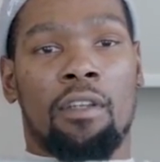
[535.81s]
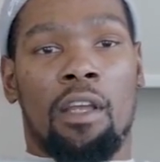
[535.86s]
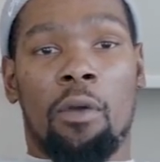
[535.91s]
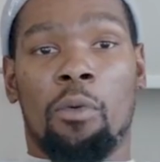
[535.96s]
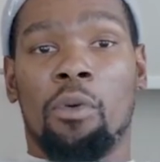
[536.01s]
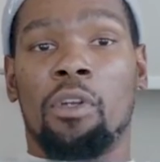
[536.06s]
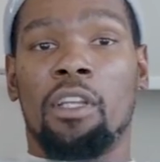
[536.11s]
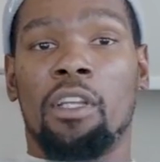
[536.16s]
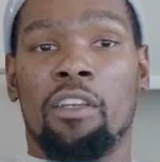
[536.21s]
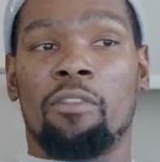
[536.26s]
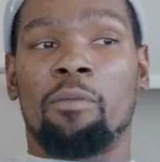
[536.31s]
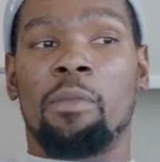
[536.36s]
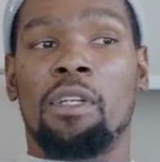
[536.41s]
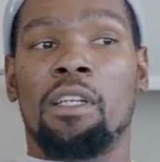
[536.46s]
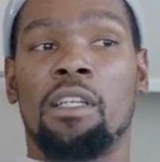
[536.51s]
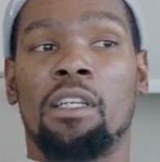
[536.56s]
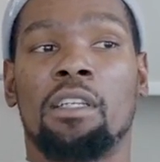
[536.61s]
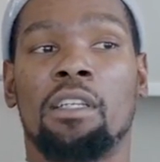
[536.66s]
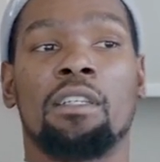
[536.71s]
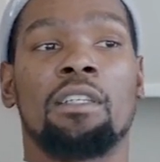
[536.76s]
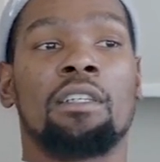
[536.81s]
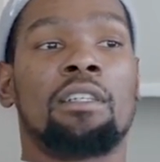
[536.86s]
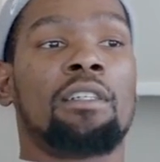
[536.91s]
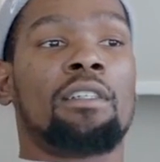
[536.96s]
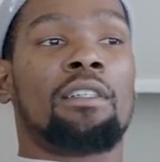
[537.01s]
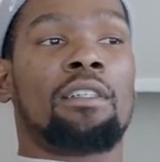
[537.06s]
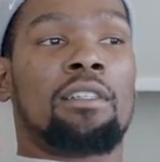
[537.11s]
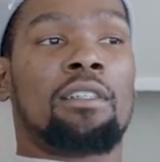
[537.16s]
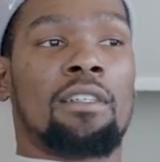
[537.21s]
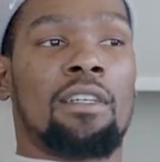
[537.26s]
I want to give money
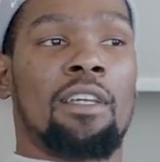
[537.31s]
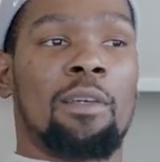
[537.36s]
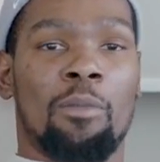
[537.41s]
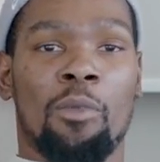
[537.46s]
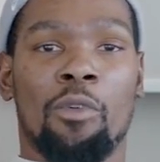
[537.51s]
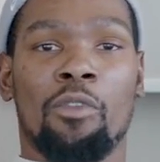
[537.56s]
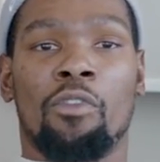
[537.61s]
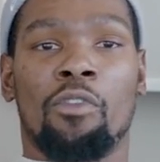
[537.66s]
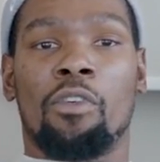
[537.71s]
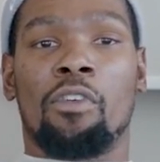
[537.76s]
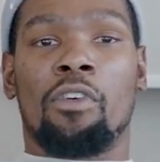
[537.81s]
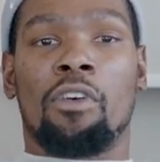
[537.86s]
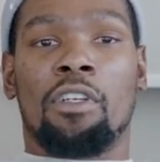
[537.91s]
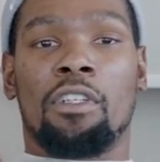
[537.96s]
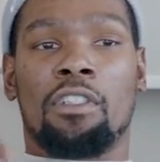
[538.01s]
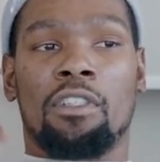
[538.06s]
and move on.